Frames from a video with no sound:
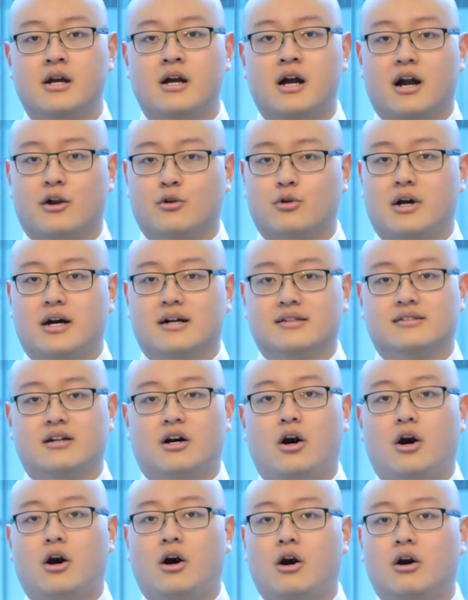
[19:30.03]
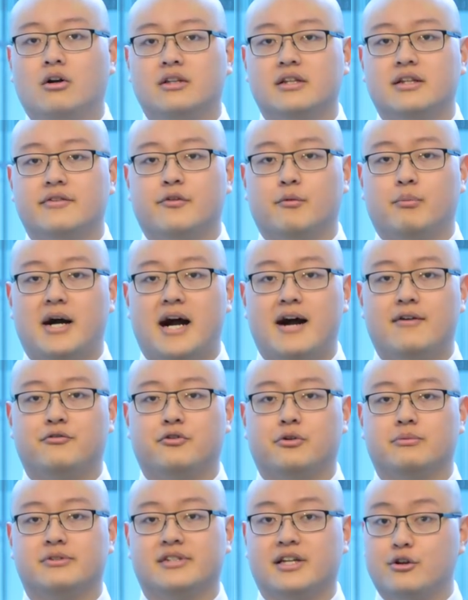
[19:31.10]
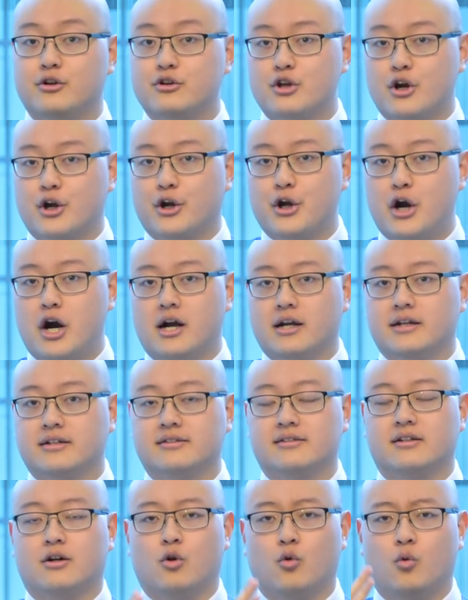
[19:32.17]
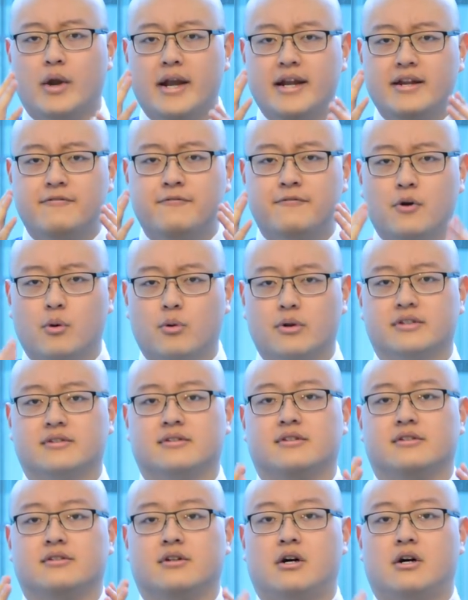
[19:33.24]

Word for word: across all the different platforms that your target audience already focuses